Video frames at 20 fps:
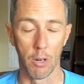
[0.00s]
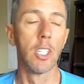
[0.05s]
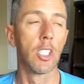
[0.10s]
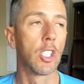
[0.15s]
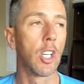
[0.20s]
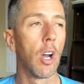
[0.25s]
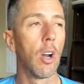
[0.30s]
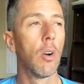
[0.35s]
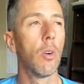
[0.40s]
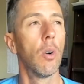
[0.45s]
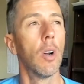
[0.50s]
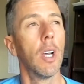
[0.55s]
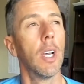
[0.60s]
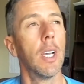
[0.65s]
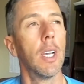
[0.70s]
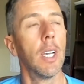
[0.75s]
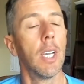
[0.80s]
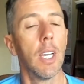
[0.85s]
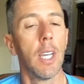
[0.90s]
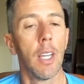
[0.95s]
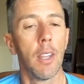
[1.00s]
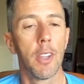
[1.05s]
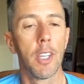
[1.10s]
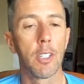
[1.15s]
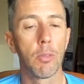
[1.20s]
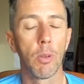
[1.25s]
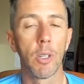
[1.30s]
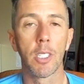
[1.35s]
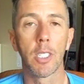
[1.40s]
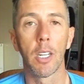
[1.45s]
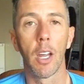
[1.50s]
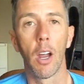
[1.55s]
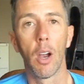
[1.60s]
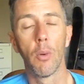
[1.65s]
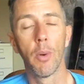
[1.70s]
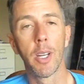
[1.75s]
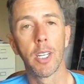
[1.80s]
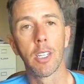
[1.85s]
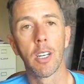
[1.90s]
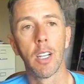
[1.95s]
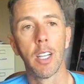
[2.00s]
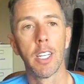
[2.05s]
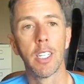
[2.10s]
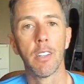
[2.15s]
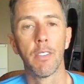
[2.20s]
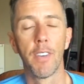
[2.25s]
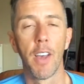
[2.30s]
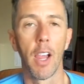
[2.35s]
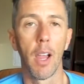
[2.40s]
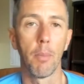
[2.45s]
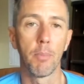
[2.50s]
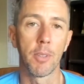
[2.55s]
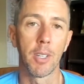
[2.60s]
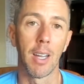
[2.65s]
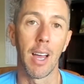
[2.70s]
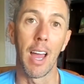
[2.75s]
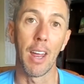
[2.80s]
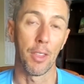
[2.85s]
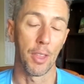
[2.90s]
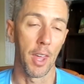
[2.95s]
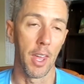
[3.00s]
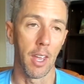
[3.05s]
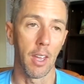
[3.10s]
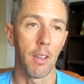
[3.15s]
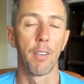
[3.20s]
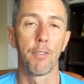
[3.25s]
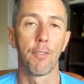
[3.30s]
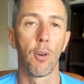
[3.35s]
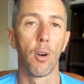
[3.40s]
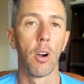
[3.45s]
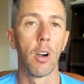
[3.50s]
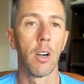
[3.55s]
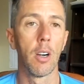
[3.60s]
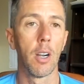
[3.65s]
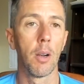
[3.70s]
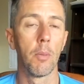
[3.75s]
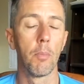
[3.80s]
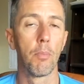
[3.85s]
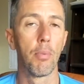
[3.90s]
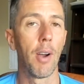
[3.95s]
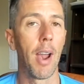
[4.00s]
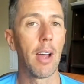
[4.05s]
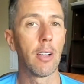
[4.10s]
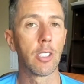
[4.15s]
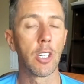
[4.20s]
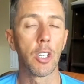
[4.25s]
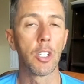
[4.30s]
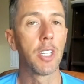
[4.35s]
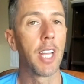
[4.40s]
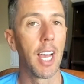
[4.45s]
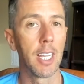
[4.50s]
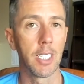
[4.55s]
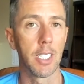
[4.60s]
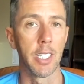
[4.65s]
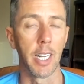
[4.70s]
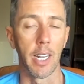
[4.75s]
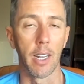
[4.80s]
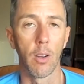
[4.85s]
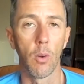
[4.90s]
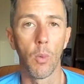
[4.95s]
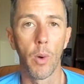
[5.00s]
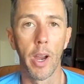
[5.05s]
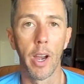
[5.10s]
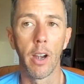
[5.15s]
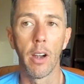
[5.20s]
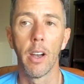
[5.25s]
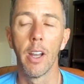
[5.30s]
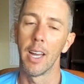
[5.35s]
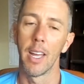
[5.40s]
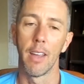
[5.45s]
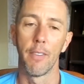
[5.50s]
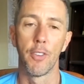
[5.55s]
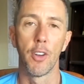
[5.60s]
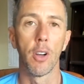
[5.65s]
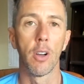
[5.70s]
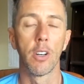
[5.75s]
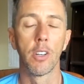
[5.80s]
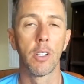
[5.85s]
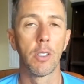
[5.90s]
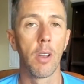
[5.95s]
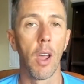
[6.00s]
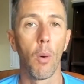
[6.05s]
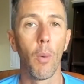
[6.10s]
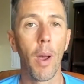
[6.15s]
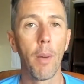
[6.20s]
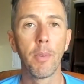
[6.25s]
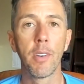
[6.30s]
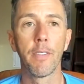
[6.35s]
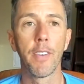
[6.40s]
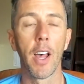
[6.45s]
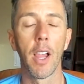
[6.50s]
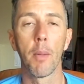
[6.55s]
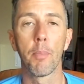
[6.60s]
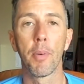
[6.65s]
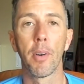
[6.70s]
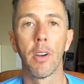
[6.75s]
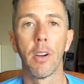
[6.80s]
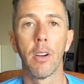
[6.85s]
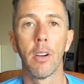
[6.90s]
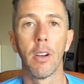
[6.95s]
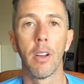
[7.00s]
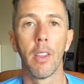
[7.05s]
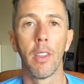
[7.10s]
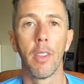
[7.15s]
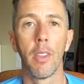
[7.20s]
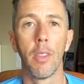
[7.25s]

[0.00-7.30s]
So this was originally developed, I think, for browser testing, where if you're a web developer,